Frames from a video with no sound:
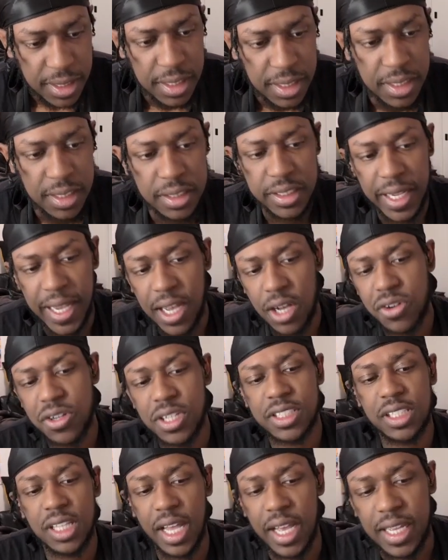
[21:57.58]

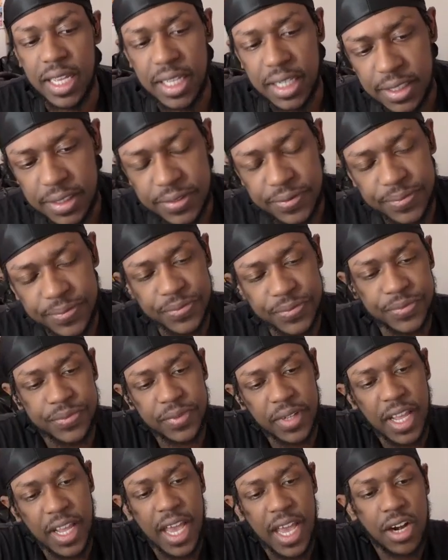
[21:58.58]
Dialga's light.
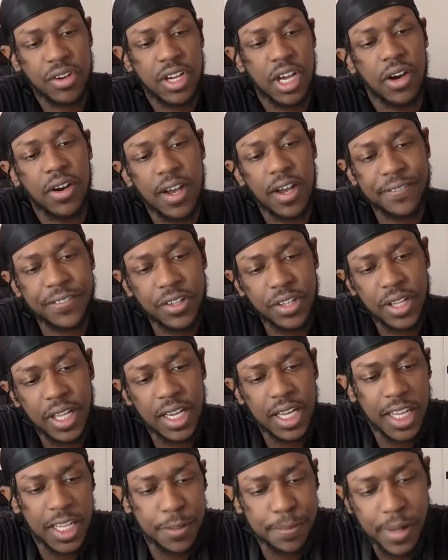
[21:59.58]
I don't know. I feel like I
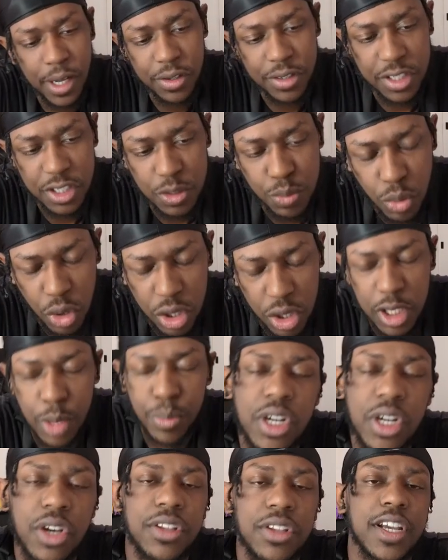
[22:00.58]
like Palkia's more. Let
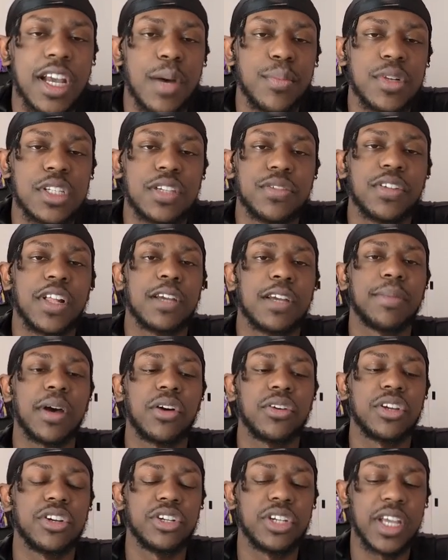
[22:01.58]
me comments if you like
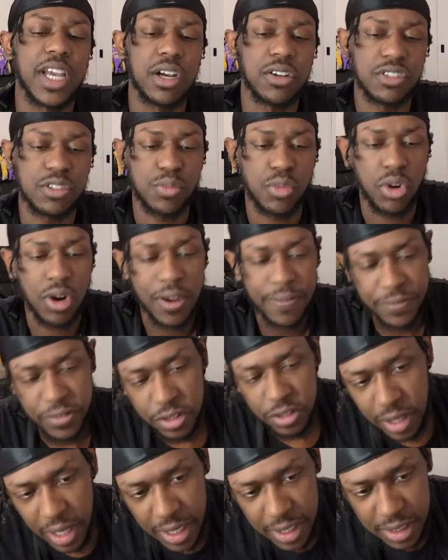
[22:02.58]
Palkia or Dialga's more. I feel
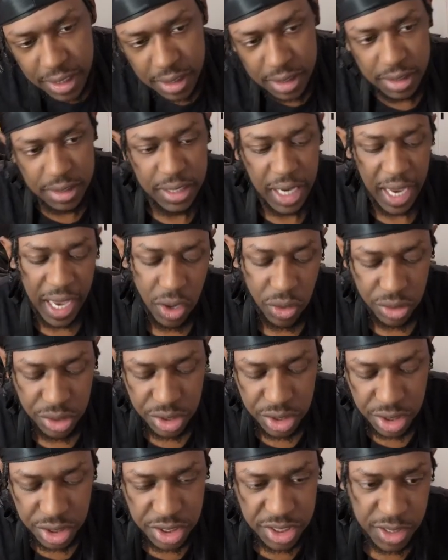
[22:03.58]
like Dialga's
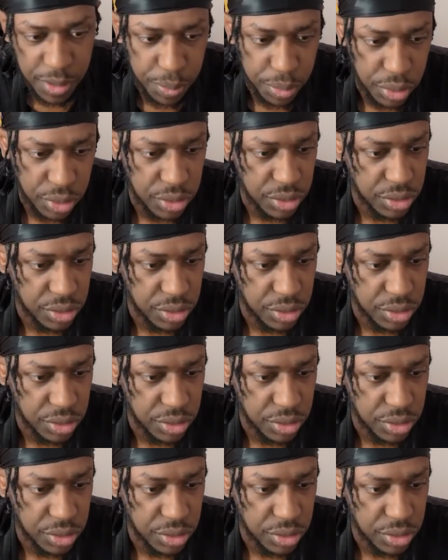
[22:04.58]
just simple.